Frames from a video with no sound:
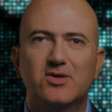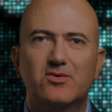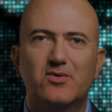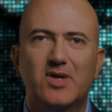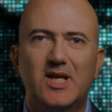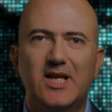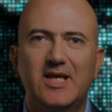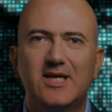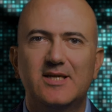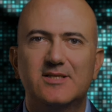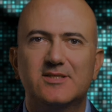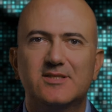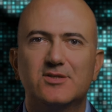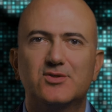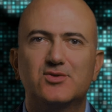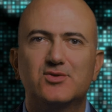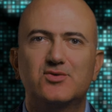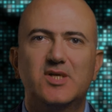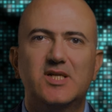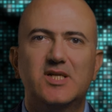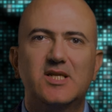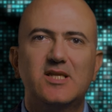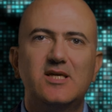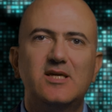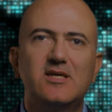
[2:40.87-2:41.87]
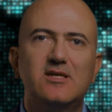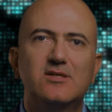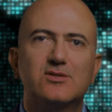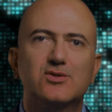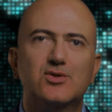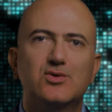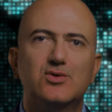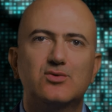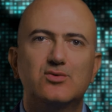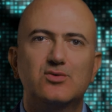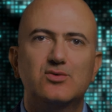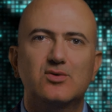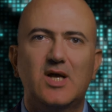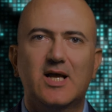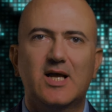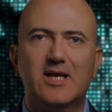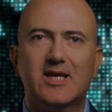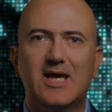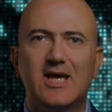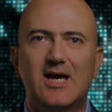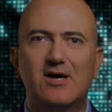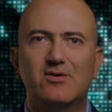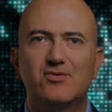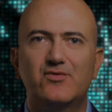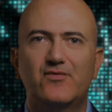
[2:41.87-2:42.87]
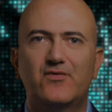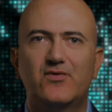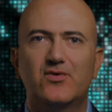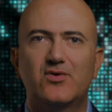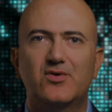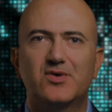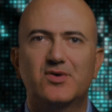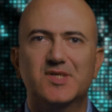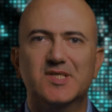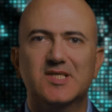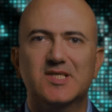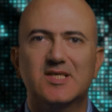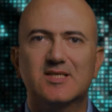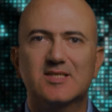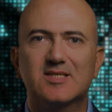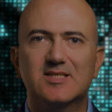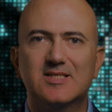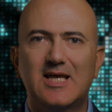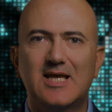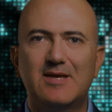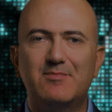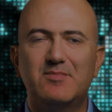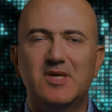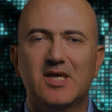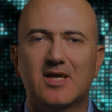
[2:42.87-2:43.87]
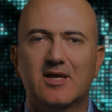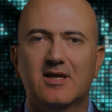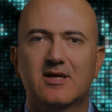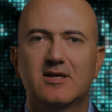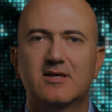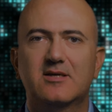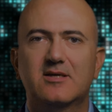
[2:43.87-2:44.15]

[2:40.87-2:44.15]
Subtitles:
related to the need to account for systemic